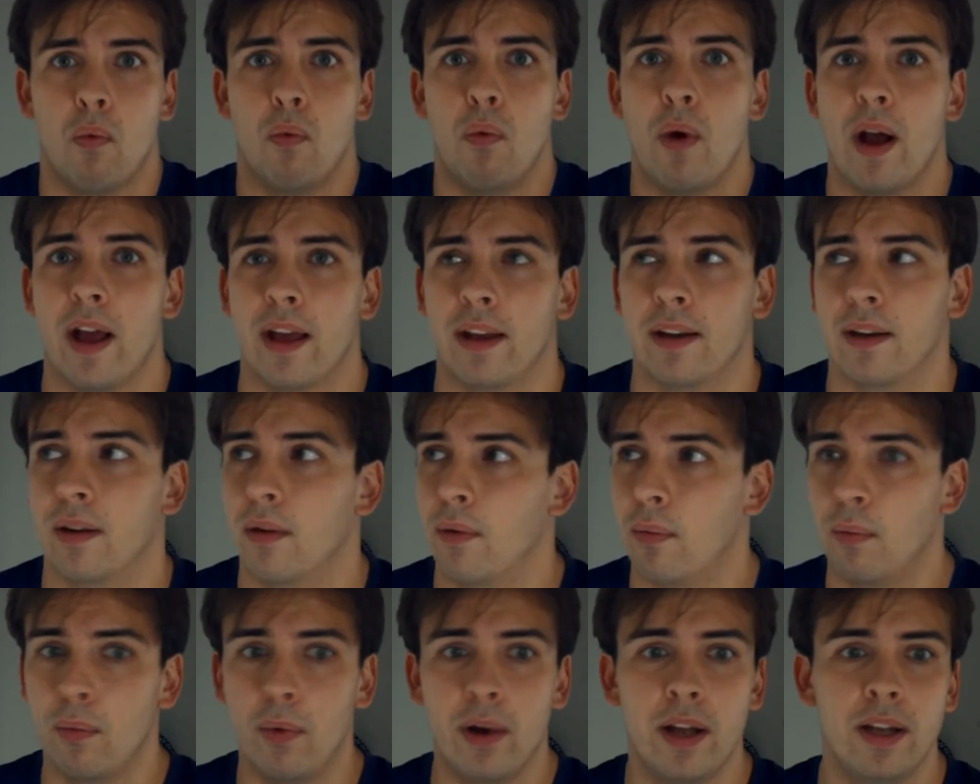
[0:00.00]

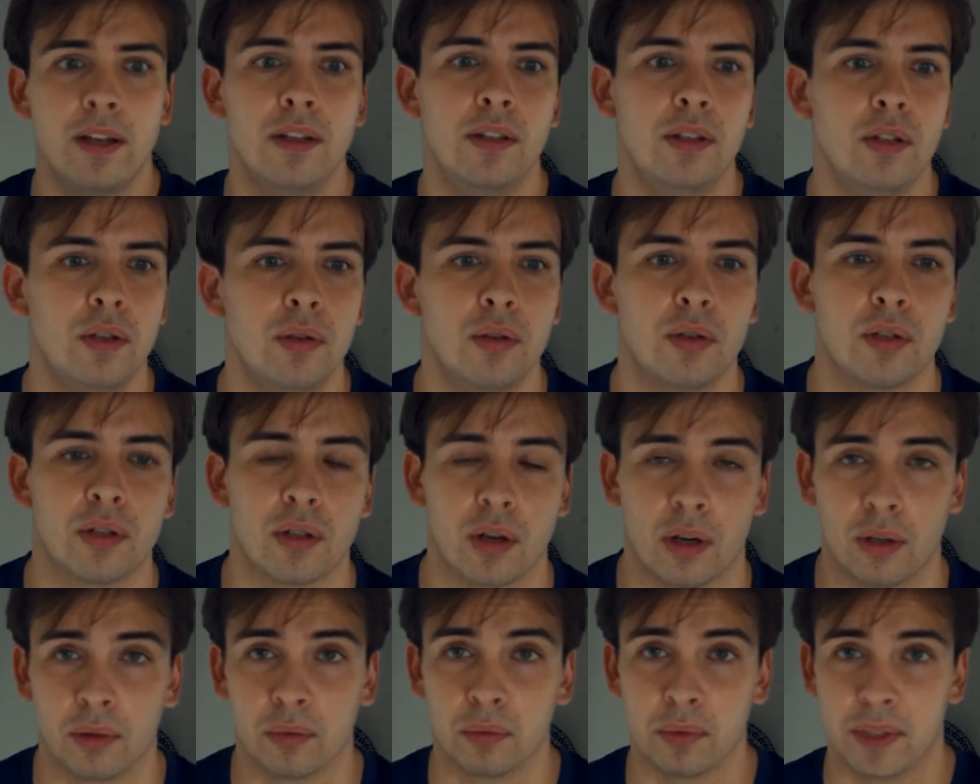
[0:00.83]
When do you
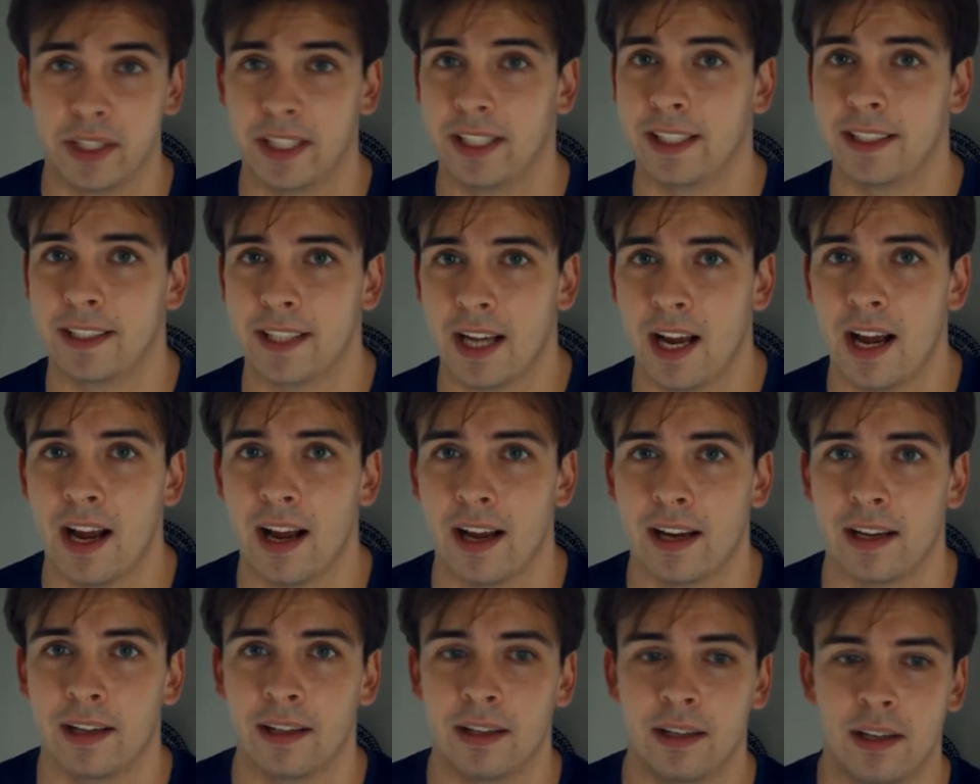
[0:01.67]
start reading
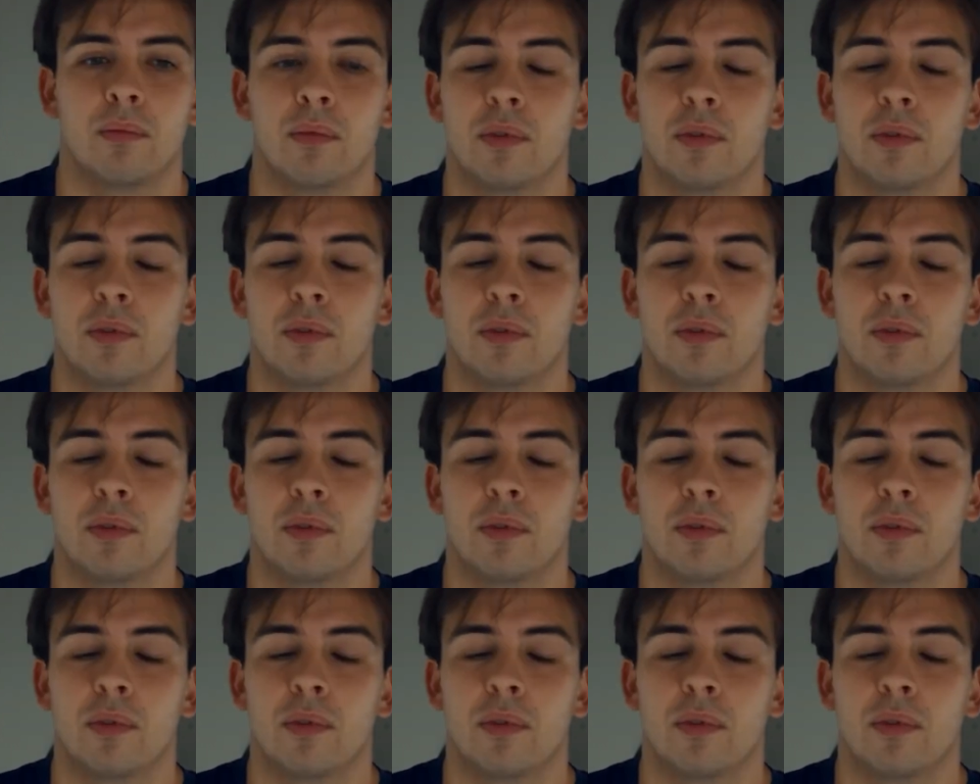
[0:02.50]
Thai?